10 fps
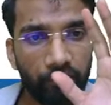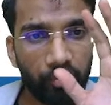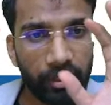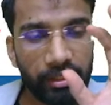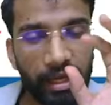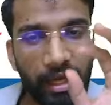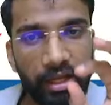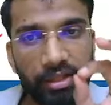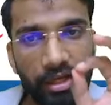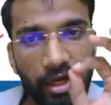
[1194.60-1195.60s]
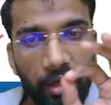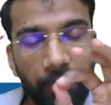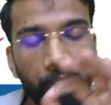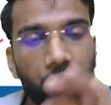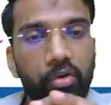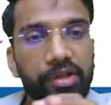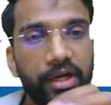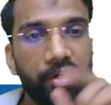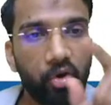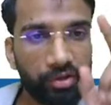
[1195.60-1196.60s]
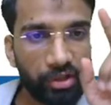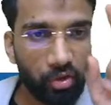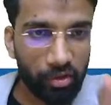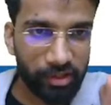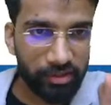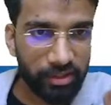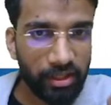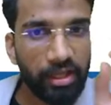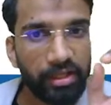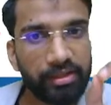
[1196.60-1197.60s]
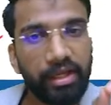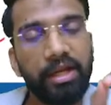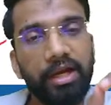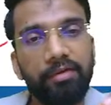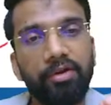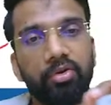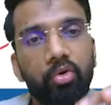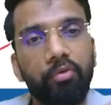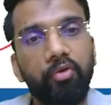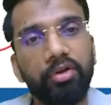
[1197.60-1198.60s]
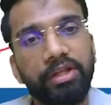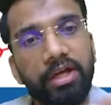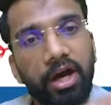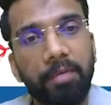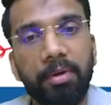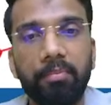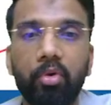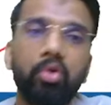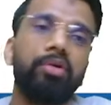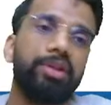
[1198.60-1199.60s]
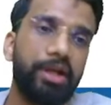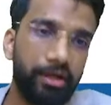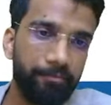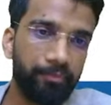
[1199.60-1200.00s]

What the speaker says: would it carry the carbon monoxide or the oxygen? Then it will go for the carbon monoxide.